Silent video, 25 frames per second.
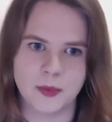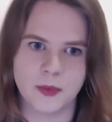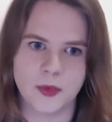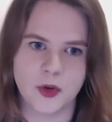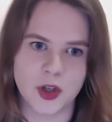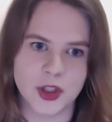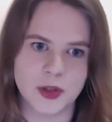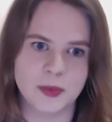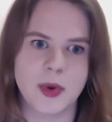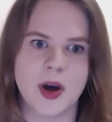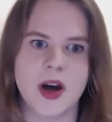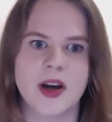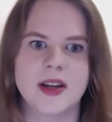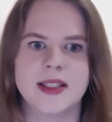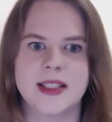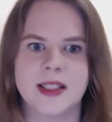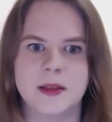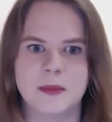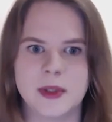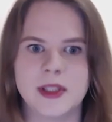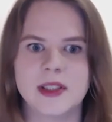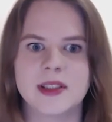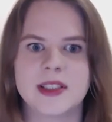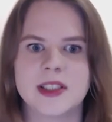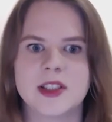first-party
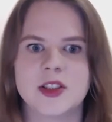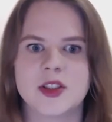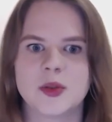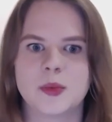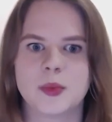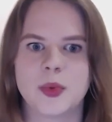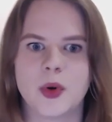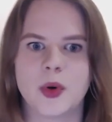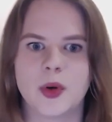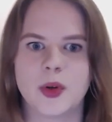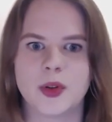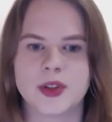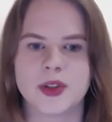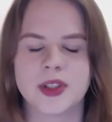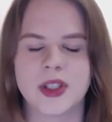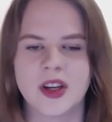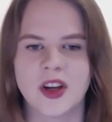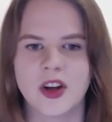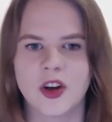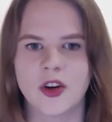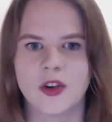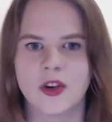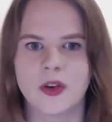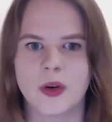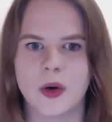built-in support
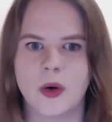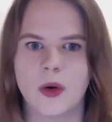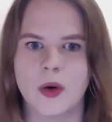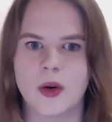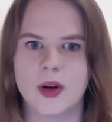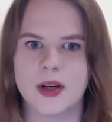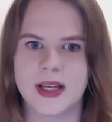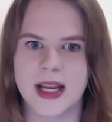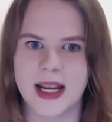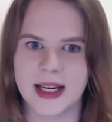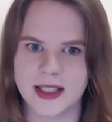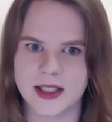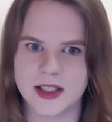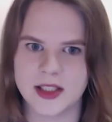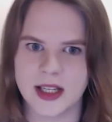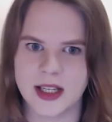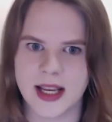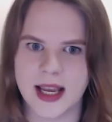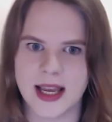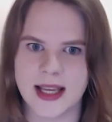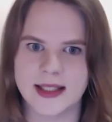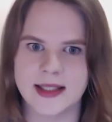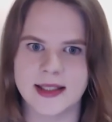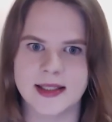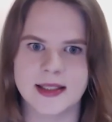for
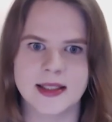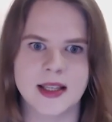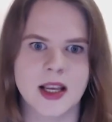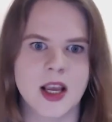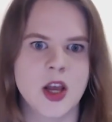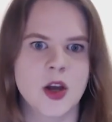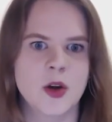Next.js,